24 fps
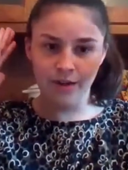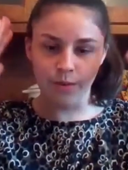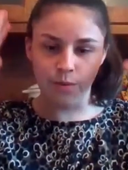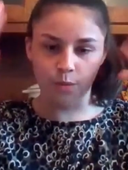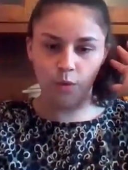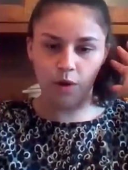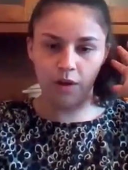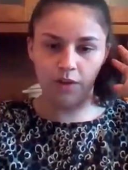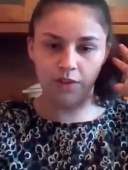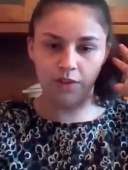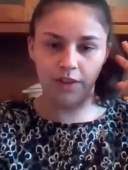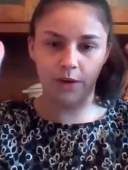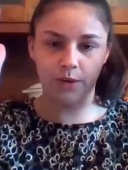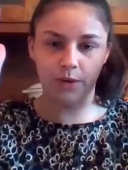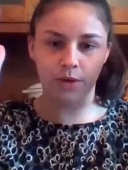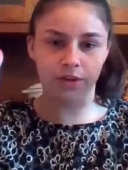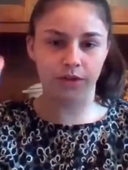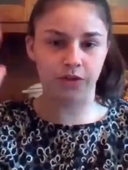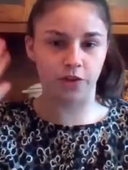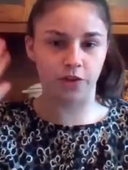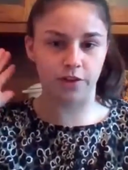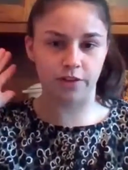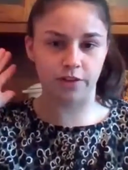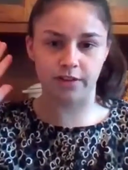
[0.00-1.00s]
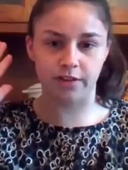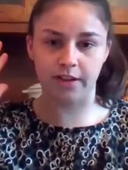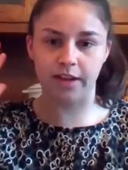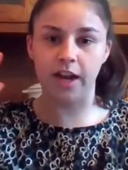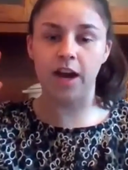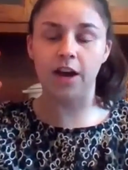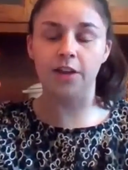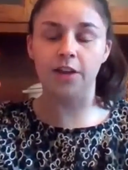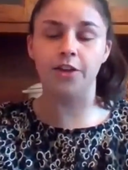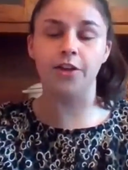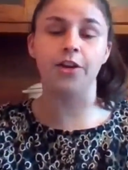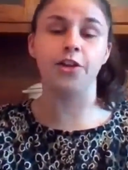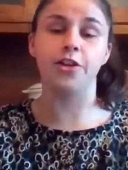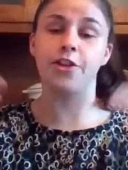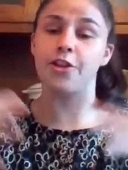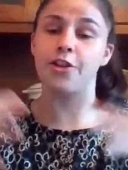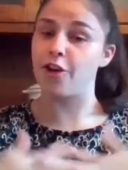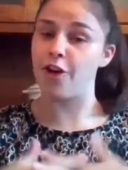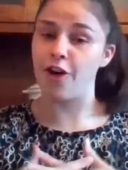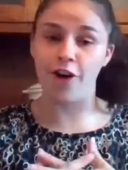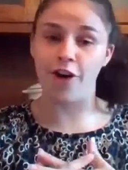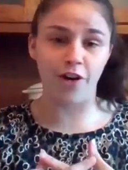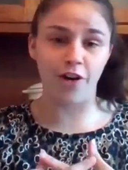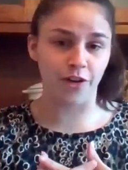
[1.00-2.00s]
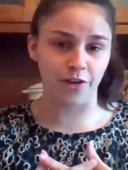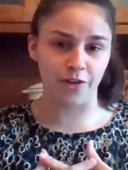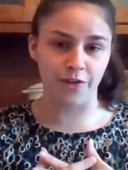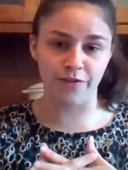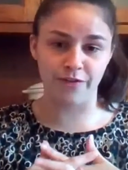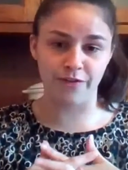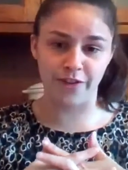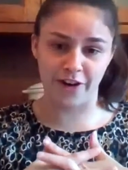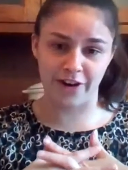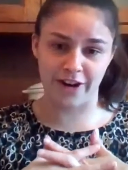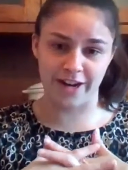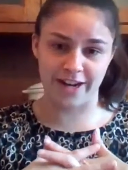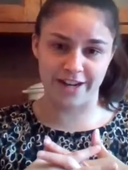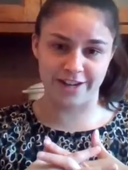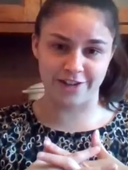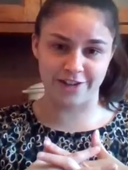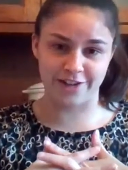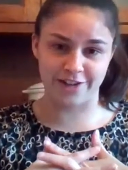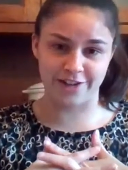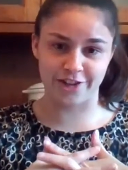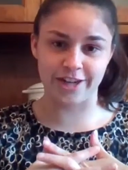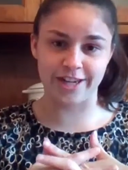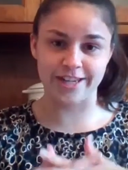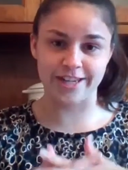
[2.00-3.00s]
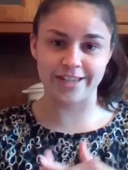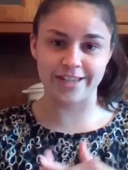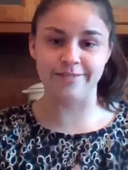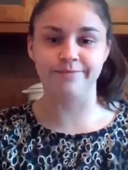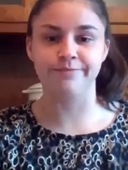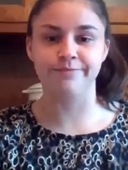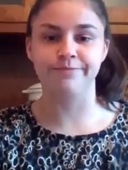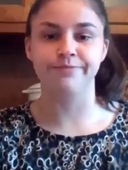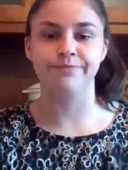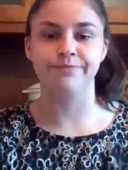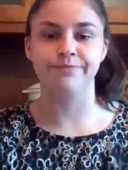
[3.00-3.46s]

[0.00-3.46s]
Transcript: one language versus the other. They're all very integrated.